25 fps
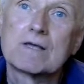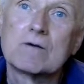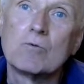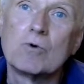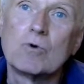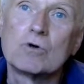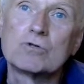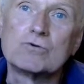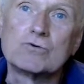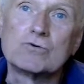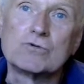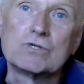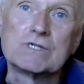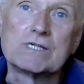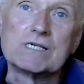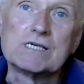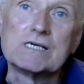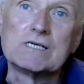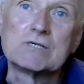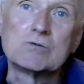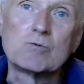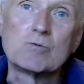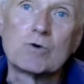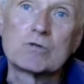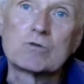what you
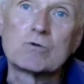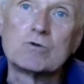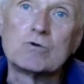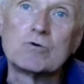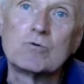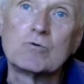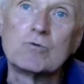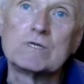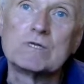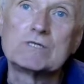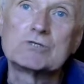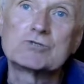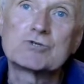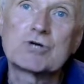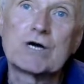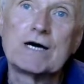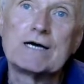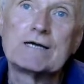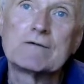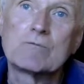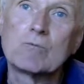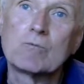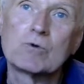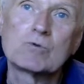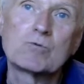see is what will
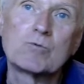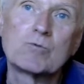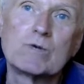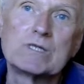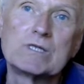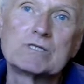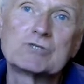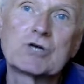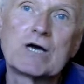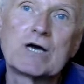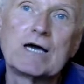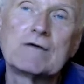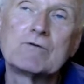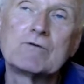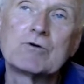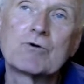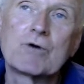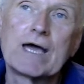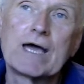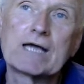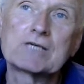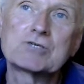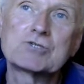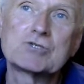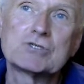drive your
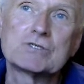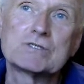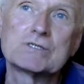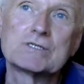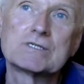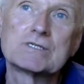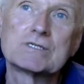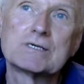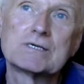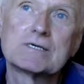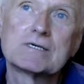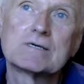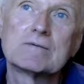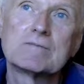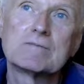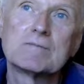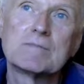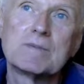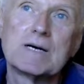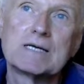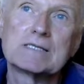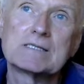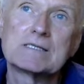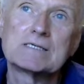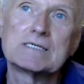actions.
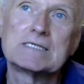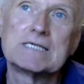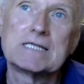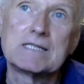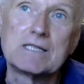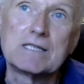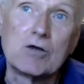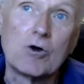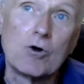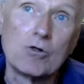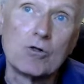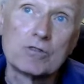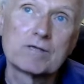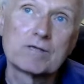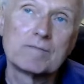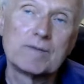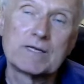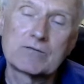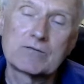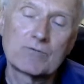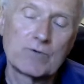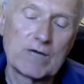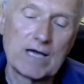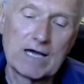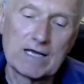But is it the
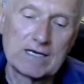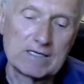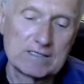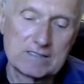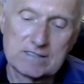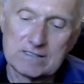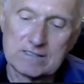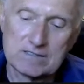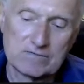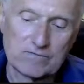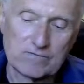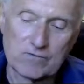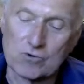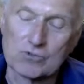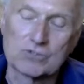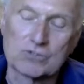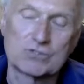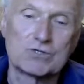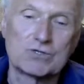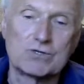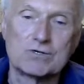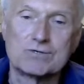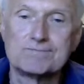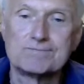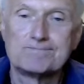ultimate reality? Of
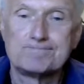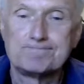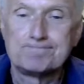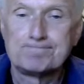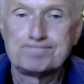course not.